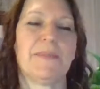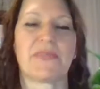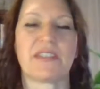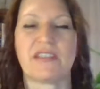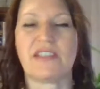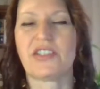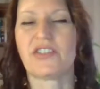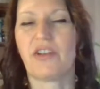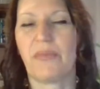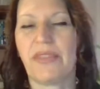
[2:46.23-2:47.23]
So just
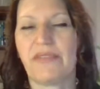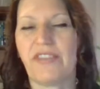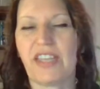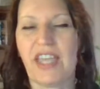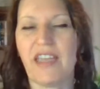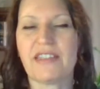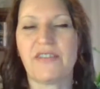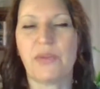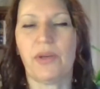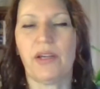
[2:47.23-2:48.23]
drop the cares of
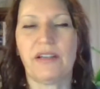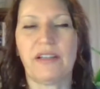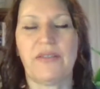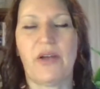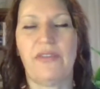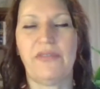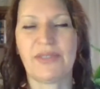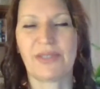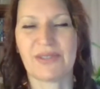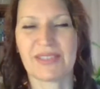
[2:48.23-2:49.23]
the world off your
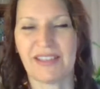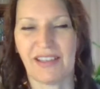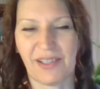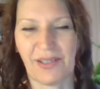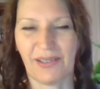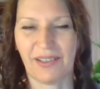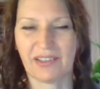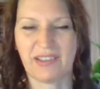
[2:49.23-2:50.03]
shoulders like a cloak.